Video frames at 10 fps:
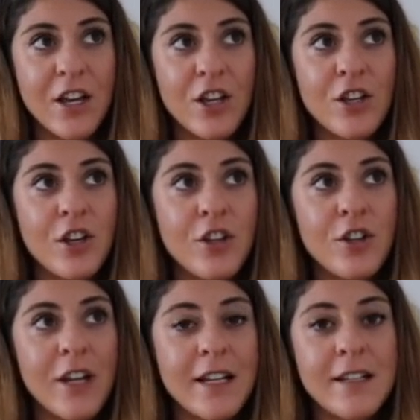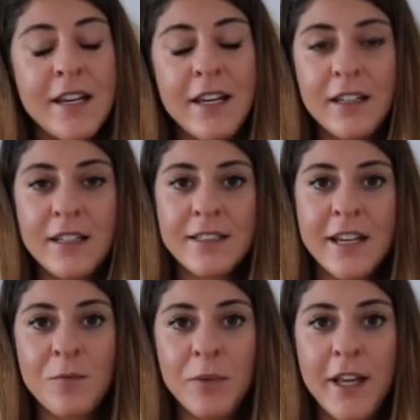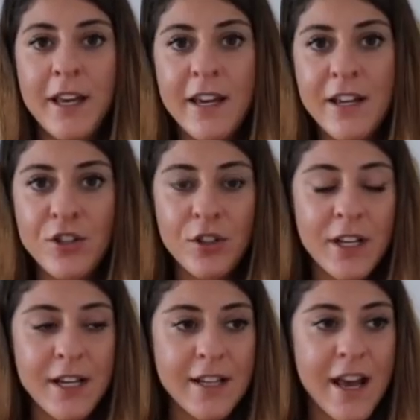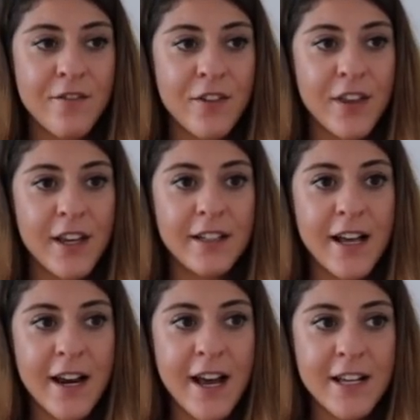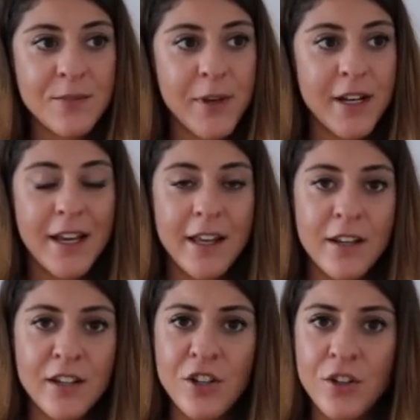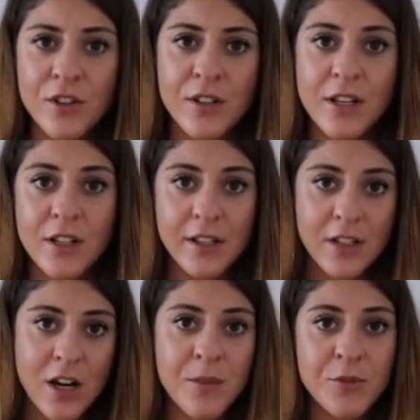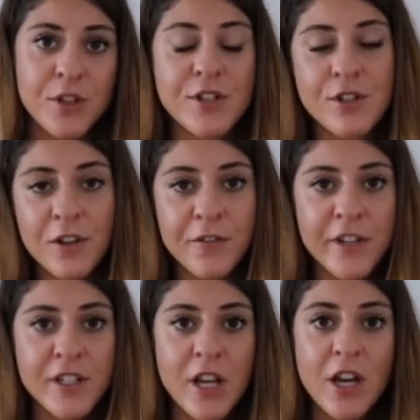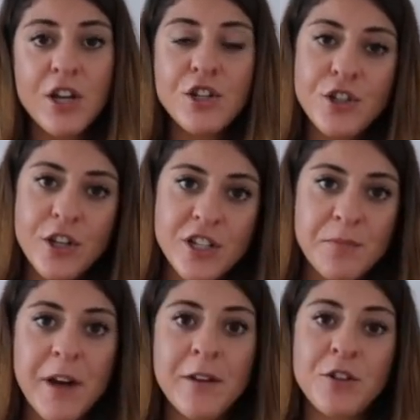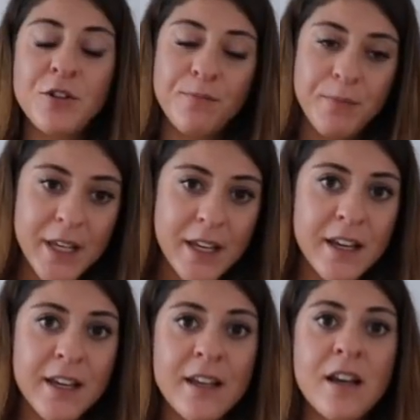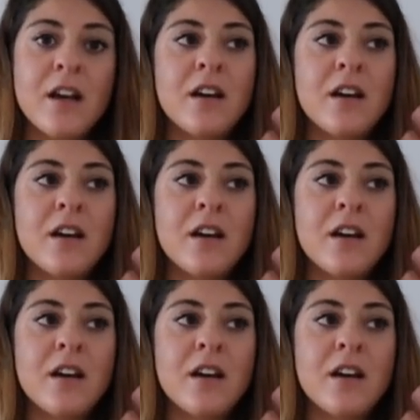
you let the healing take place you let everything that has been hidden you come to the surface just by being